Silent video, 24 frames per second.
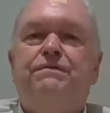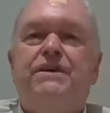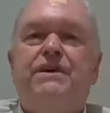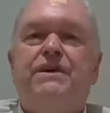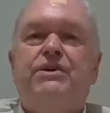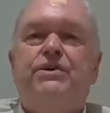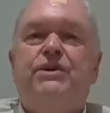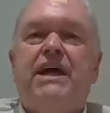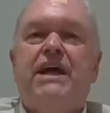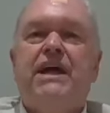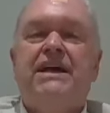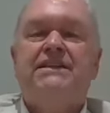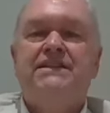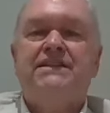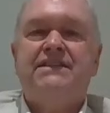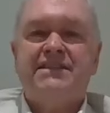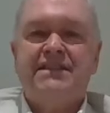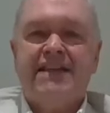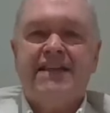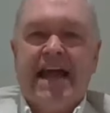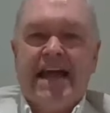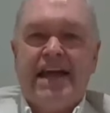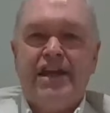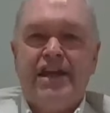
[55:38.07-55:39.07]
feel and
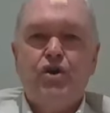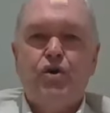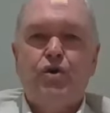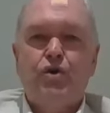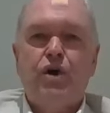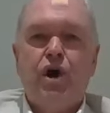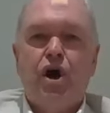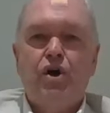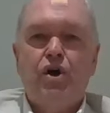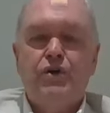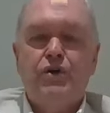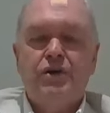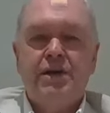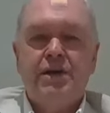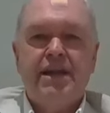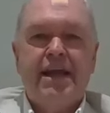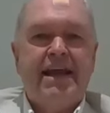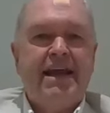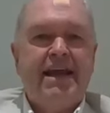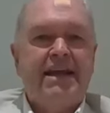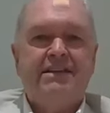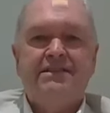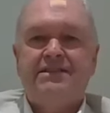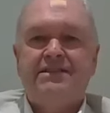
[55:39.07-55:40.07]
say your own
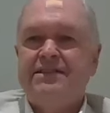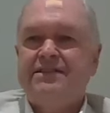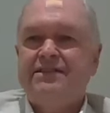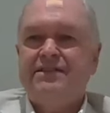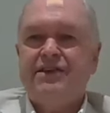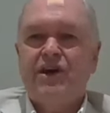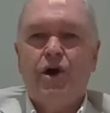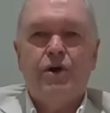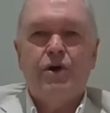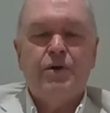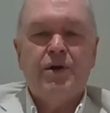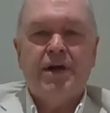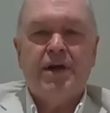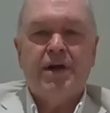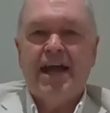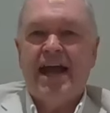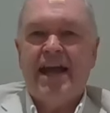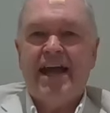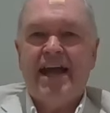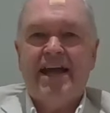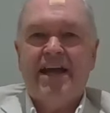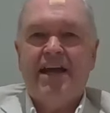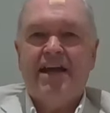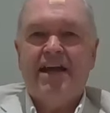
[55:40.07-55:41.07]
needs. It's
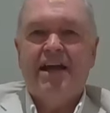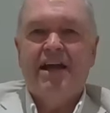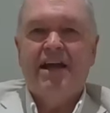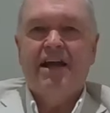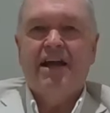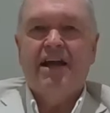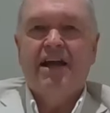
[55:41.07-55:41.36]
okay.